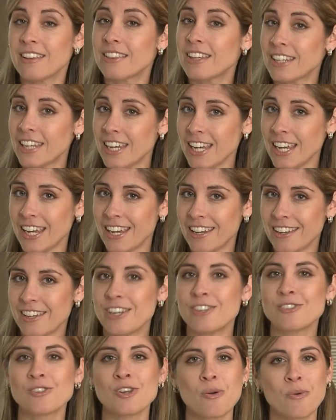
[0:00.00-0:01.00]
The key
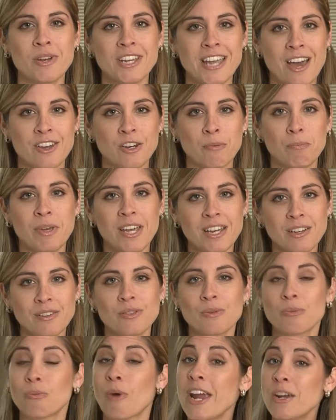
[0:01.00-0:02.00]
is knowing how to pick
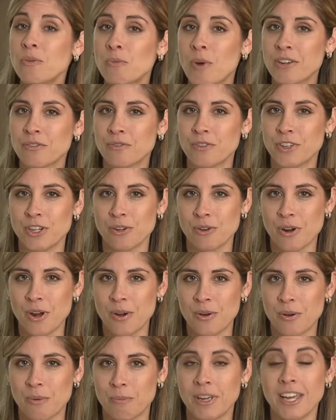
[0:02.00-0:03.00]
the right one for your
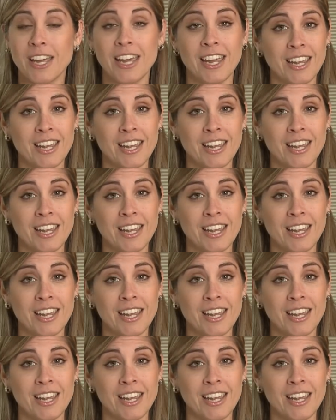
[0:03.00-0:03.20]
home